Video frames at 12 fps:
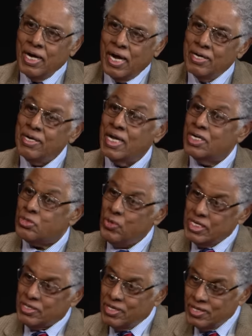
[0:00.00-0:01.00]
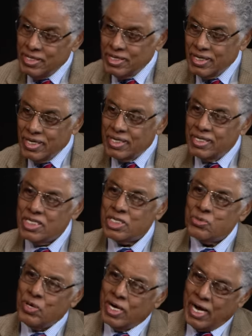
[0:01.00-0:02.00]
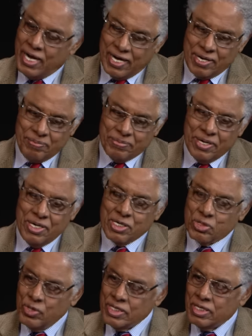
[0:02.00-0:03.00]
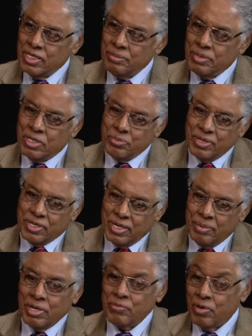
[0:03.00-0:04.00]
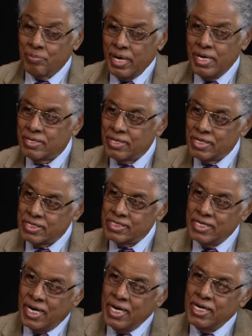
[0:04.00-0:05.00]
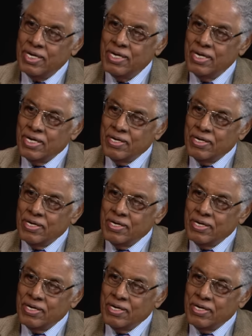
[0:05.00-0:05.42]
And in Switzerland, this is what helped Switzerland to become and remain to this day